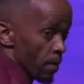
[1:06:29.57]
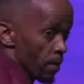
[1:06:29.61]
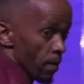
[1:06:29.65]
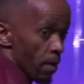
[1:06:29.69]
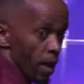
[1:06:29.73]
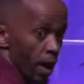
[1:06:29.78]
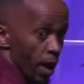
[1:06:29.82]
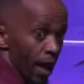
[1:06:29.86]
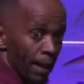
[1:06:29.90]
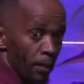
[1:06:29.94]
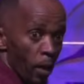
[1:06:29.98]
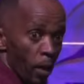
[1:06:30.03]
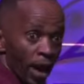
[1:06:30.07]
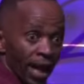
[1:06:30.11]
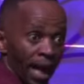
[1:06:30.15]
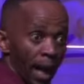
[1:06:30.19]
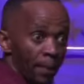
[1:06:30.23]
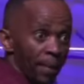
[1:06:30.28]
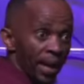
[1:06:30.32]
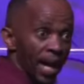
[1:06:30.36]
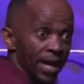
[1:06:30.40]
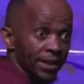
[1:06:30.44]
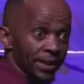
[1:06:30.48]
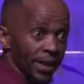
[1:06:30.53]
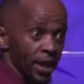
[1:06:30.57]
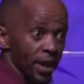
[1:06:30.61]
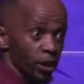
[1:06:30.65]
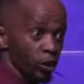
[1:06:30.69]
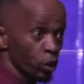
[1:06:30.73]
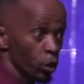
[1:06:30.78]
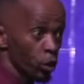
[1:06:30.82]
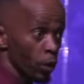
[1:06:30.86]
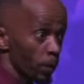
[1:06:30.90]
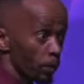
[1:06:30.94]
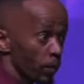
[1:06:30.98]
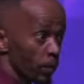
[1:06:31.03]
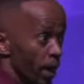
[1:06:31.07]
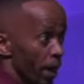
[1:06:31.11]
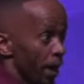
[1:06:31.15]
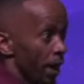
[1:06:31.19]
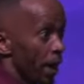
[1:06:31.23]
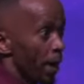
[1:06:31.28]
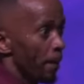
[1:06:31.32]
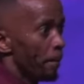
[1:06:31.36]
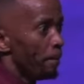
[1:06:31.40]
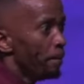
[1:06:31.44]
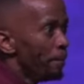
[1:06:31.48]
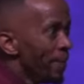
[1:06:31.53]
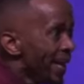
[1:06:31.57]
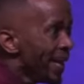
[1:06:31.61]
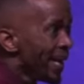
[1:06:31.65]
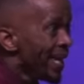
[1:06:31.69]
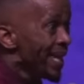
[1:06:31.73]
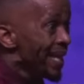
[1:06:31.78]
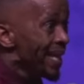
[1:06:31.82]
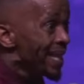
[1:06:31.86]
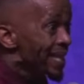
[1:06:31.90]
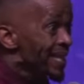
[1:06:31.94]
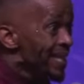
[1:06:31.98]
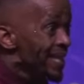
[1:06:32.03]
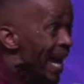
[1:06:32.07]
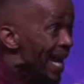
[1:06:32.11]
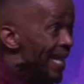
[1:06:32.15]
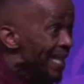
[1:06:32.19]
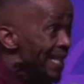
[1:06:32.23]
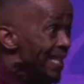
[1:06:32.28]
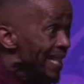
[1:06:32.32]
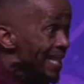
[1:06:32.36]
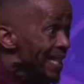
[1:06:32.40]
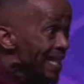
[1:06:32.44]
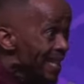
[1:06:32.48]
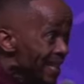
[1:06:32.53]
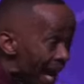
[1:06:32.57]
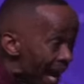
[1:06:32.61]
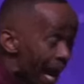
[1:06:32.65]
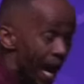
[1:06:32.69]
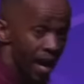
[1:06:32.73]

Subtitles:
Alibonga igama ka Jesu. Ministerisha.